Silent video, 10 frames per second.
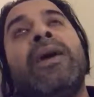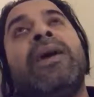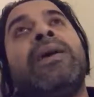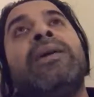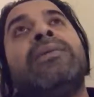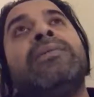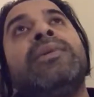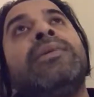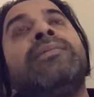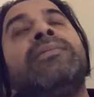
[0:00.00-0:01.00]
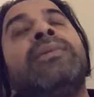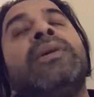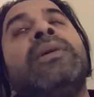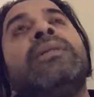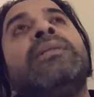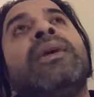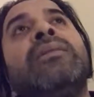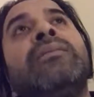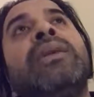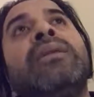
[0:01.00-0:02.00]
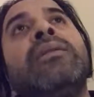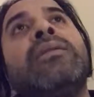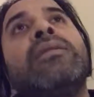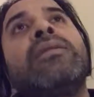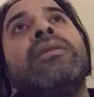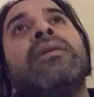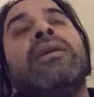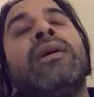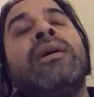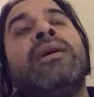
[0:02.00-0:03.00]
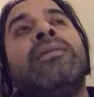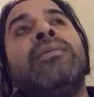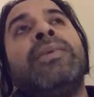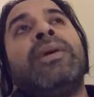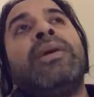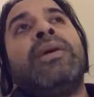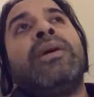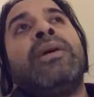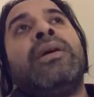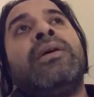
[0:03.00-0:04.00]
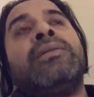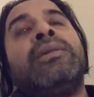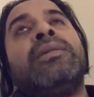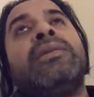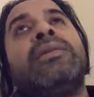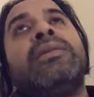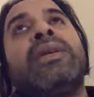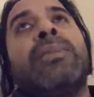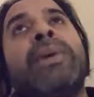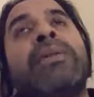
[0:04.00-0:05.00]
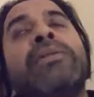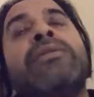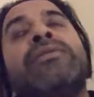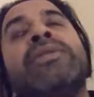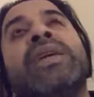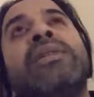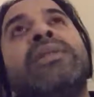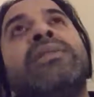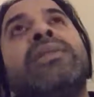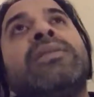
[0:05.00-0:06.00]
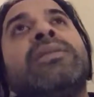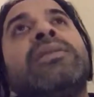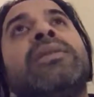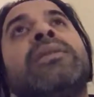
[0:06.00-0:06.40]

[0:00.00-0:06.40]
That means um, the capacity of the transistors is